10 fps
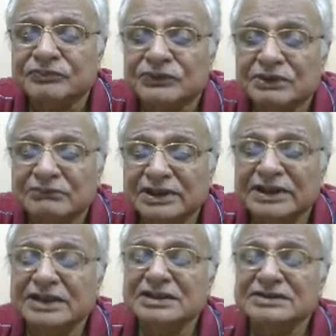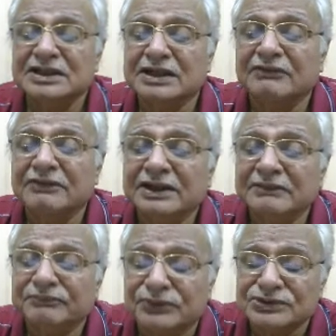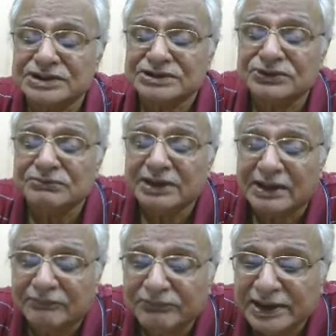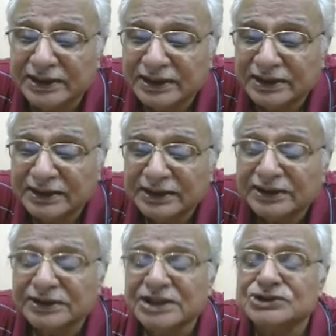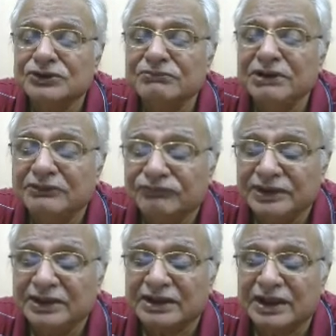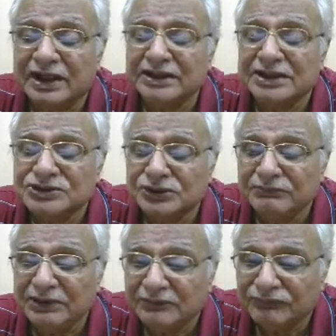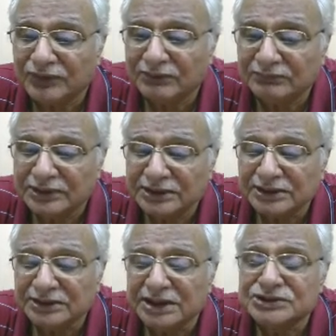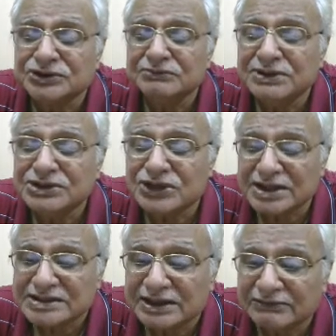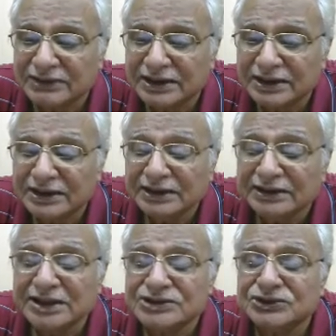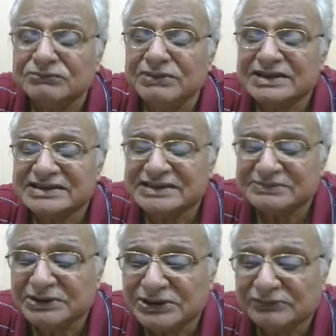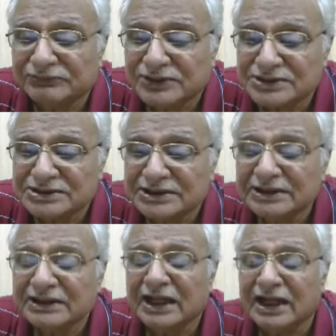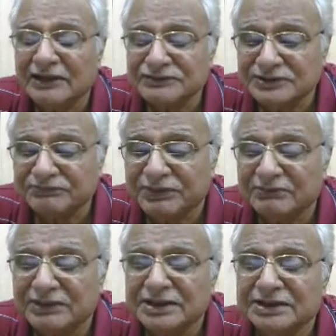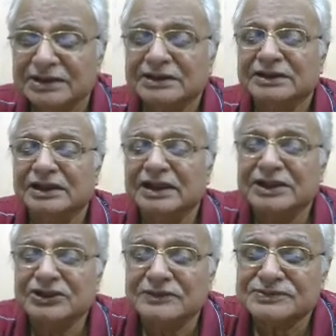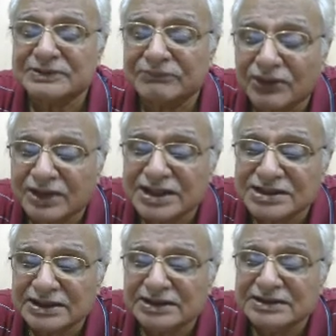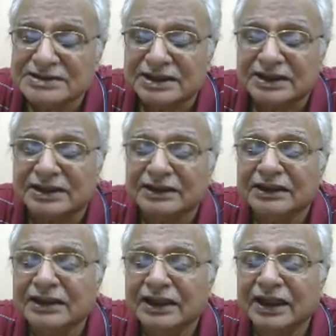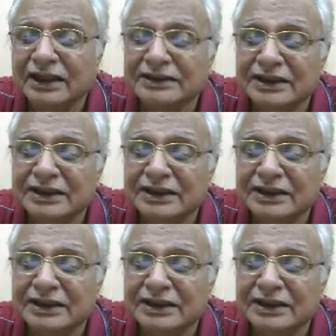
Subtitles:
But then this recovery process should be complete. The carrier should be informed. There should be joint survey. There should be assessment of loss. After payment, the letter of subrogation is taken, and then